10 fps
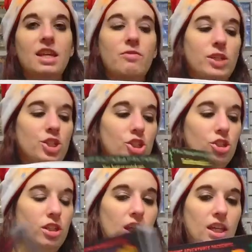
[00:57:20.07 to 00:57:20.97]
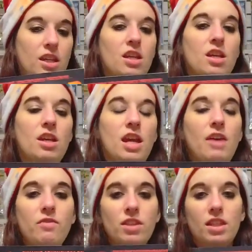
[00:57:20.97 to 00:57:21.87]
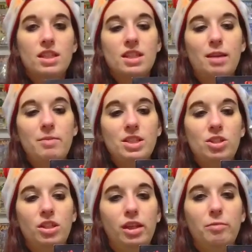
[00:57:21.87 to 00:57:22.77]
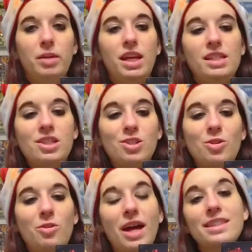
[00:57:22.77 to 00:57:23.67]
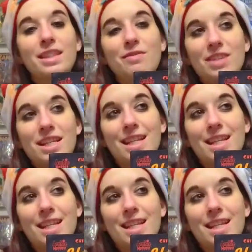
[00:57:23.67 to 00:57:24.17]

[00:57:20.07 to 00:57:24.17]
that Reggie should get everything that's coming to him. And so I love this.